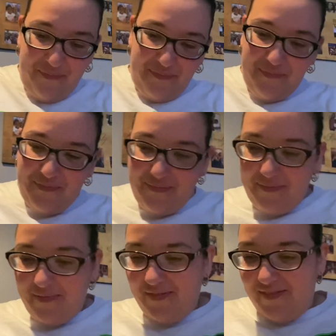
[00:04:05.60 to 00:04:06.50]

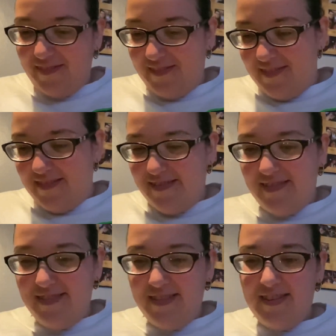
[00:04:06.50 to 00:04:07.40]

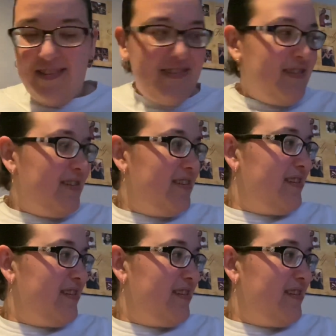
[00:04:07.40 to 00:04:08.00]
(silence)